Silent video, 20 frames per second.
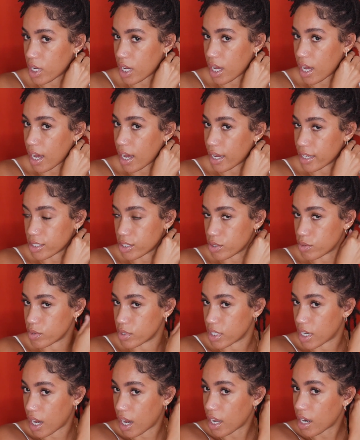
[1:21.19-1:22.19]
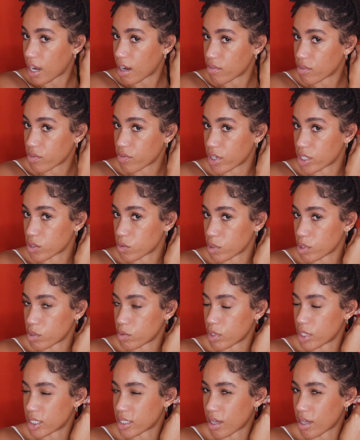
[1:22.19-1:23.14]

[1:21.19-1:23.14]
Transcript: I do not have a fresh retwist.